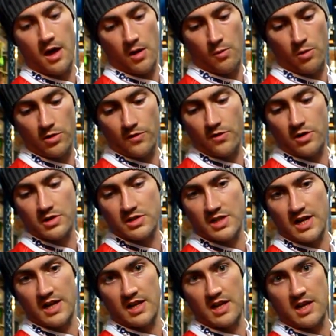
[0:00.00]
and what you've got
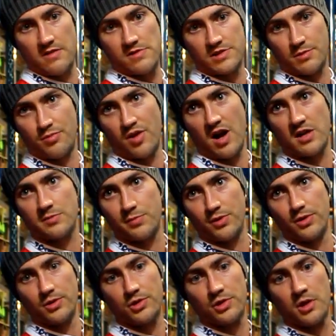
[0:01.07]
inside here is a brass
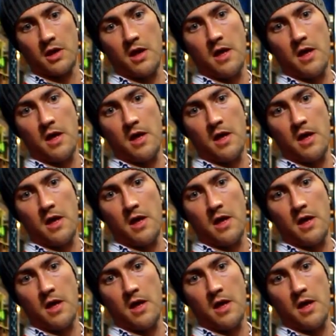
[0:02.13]
bush.